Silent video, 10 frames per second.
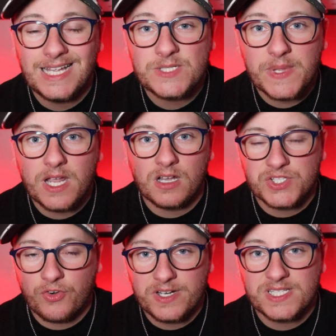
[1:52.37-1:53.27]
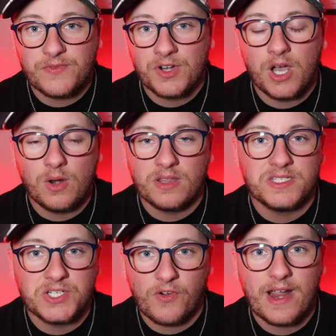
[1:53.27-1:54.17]
It's because Christopher Nolan,
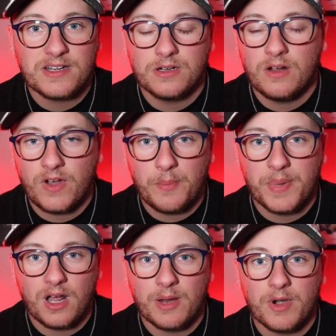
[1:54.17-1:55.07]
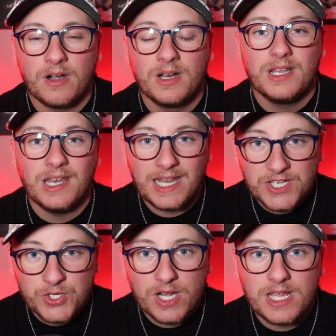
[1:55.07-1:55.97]
the director of Oppenheimer,
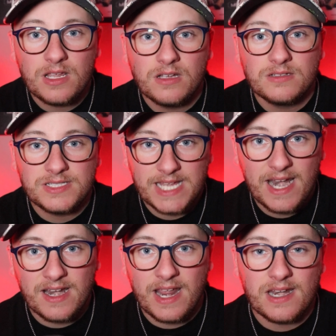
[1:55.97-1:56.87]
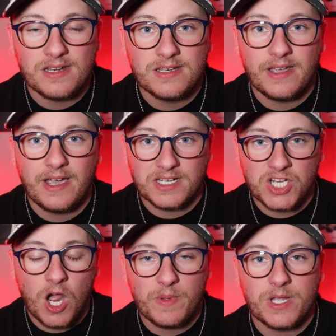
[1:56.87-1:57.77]
literally detonated an
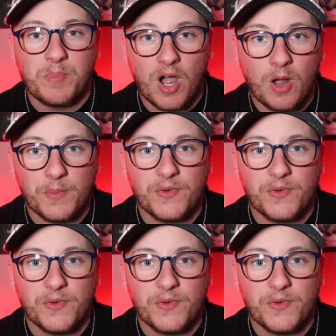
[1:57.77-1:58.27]
atomic bomb